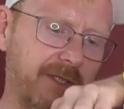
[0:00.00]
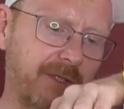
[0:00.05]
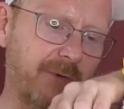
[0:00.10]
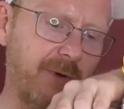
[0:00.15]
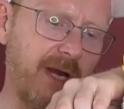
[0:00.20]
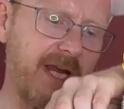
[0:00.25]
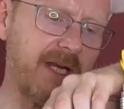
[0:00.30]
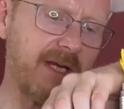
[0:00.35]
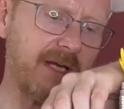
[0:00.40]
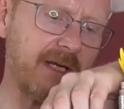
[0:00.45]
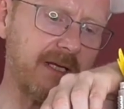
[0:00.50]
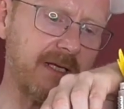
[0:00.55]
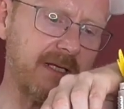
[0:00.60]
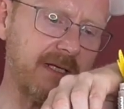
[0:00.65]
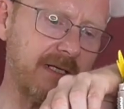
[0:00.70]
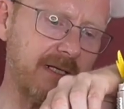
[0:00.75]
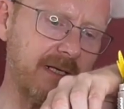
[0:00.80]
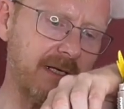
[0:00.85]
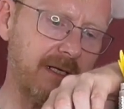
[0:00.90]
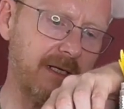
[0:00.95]
straight.
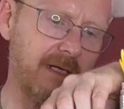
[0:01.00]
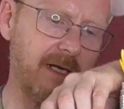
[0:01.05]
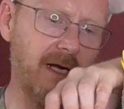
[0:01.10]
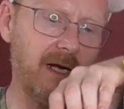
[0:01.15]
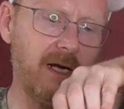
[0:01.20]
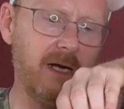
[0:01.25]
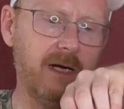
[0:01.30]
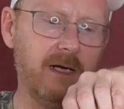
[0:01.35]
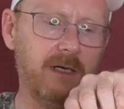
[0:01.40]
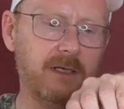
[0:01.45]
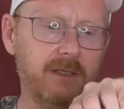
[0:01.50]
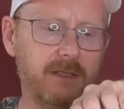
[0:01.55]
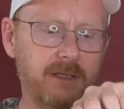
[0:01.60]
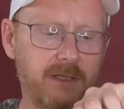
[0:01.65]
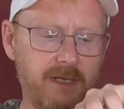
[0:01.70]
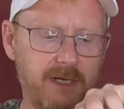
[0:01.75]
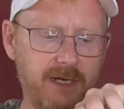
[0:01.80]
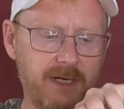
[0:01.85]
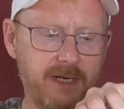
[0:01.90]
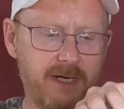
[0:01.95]
Ah,
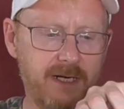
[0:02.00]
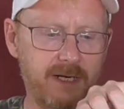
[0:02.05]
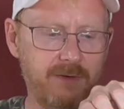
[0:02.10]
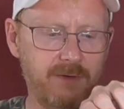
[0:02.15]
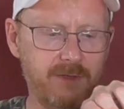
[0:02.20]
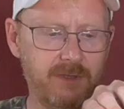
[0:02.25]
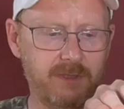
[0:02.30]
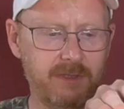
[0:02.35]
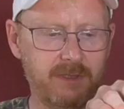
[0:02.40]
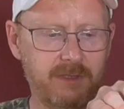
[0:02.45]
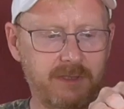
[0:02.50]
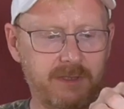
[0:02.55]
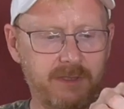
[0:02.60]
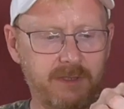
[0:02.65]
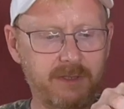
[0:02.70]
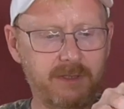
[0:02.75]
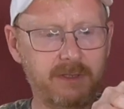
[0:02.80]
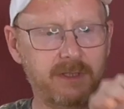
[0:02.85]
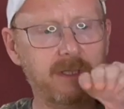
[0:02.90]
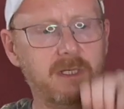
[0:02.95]
I know.
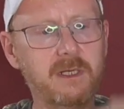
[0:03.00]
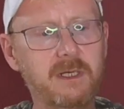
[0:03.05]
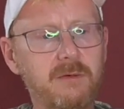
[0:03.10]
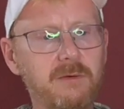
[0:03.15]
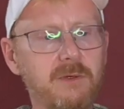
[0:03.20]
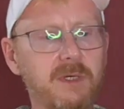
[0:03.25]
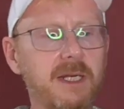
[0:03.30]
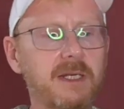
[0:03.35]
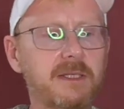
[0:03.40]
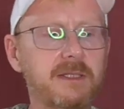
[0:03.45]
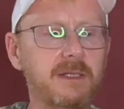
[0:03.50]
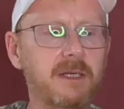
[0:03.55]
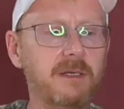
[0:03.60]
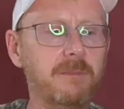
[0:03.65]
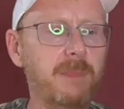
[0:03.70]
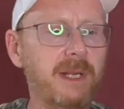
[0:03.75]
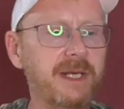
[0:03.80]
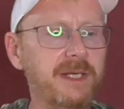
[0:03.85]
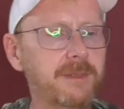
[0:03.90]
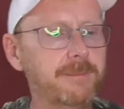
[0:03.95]
So that's
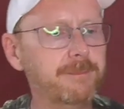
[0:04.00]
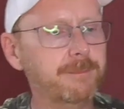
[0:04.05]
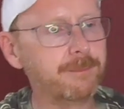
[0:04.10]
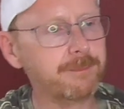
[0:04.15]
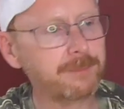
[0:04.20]
not better.